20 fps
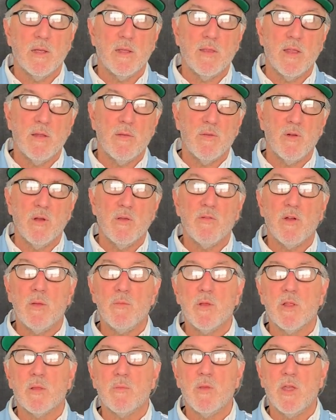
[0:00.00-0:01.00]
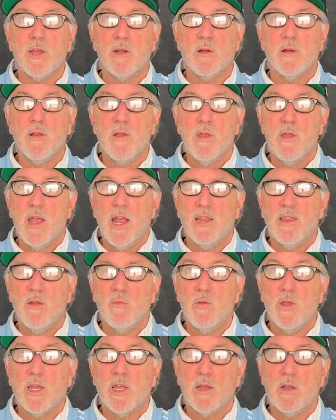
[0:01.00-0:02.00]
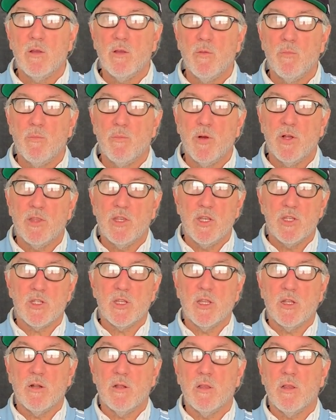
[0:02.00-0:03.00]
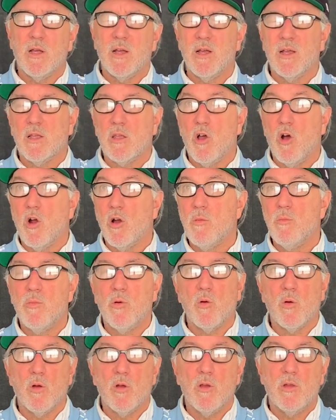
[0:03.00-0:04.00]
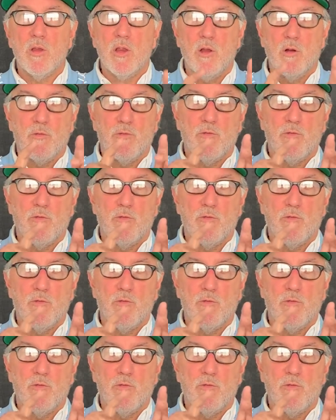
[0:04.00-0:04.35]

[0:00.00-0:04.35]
than 35 millimeter, and then we could put these little cardboard,